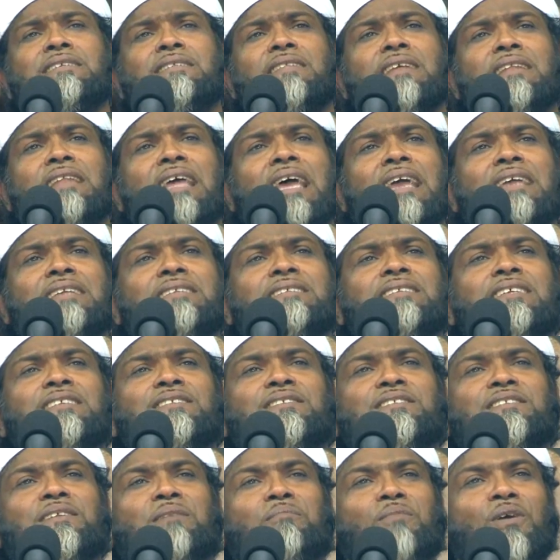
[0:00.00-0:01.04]
that
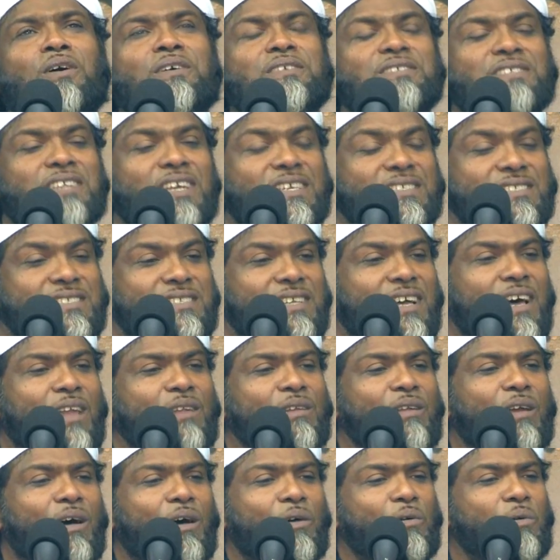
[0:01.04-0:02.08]
exist amongst us.
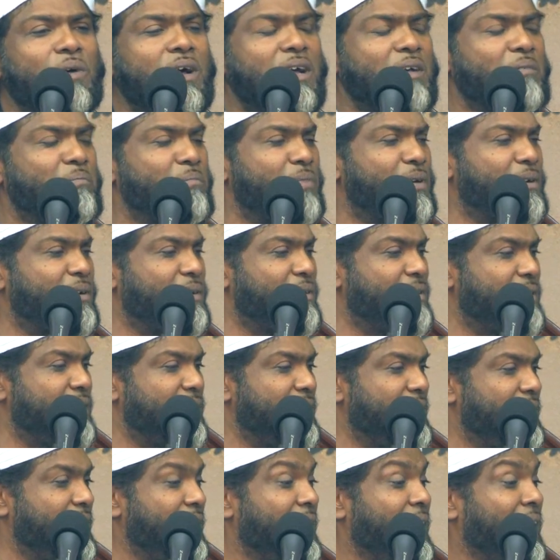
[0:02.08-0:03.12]
Allahu Akbar.
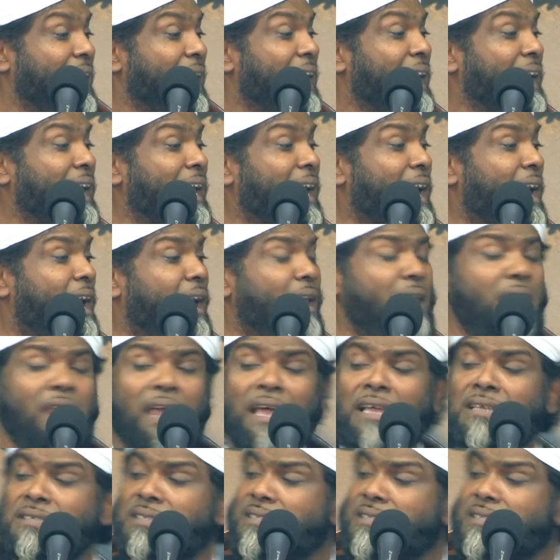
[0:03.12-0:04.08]
Here Allah is